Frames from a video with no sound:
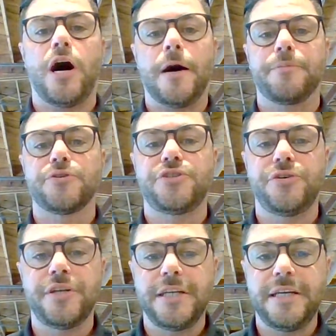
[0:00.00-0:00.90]

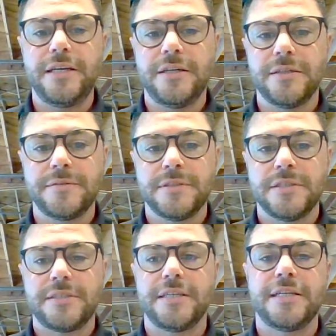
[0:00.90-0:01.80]
opportunity
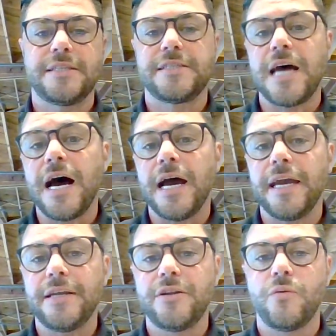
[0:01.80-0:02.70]
to
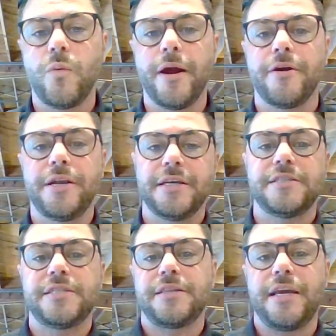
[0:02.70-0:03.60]
decide where it
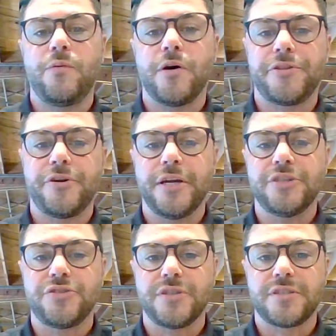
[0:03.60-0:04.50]
is that they want their
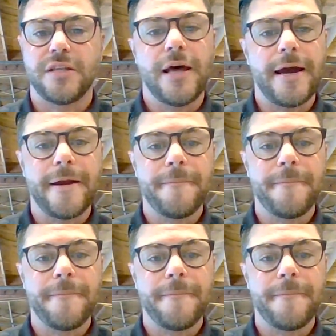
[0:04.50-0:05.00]
interest to lie.